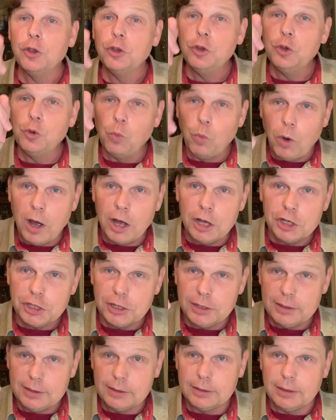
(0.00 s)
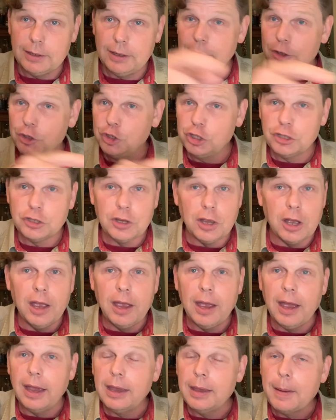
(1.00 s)
You watch and see. It's just
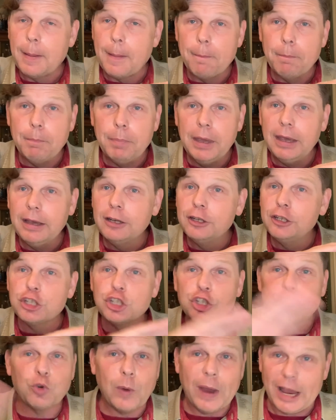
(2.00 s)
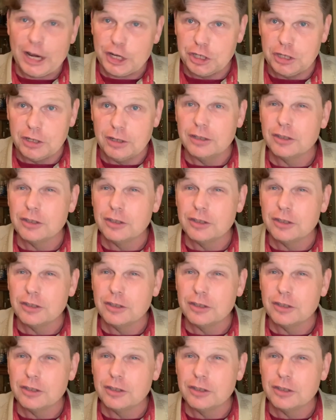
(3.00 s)
a big distraction.